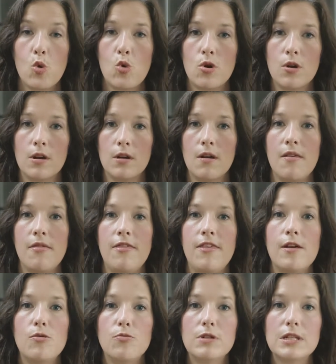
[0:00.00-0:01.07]
Or
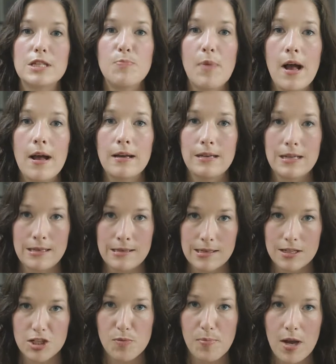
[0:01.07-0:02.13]
they'll respond in
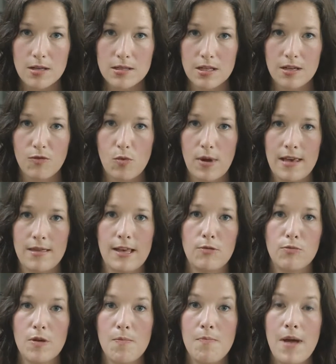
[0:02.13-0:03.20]
such a positive way,
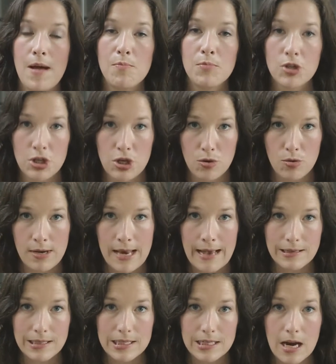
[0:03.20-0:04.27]
they'll remember you
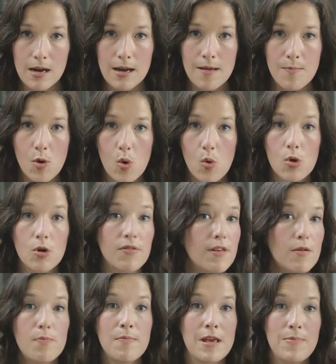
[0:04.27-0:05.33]
next time, or
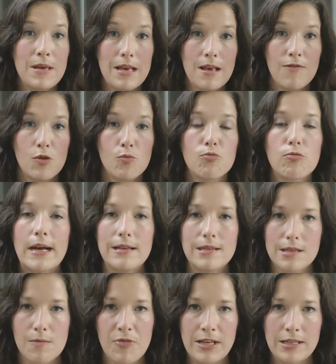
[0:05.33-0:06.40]
they'll maybe even
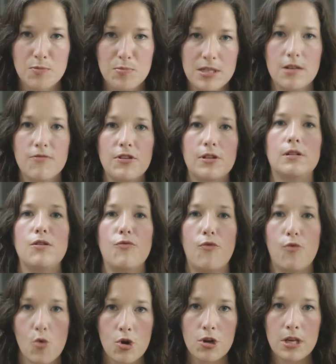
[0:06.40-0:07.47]
write something specifically
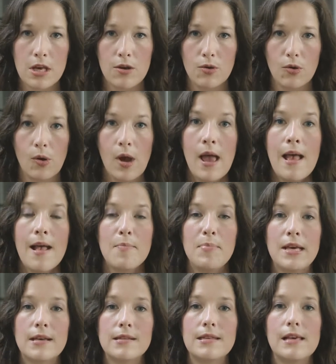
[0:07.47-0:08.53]
for you
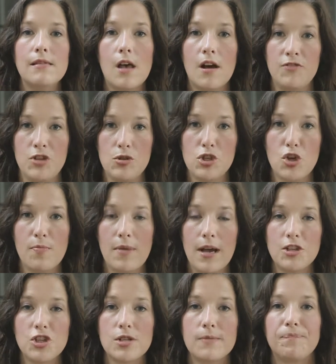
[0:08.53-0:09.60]
because they loved you so
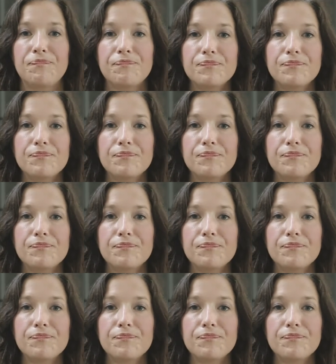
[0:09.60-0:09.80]
much.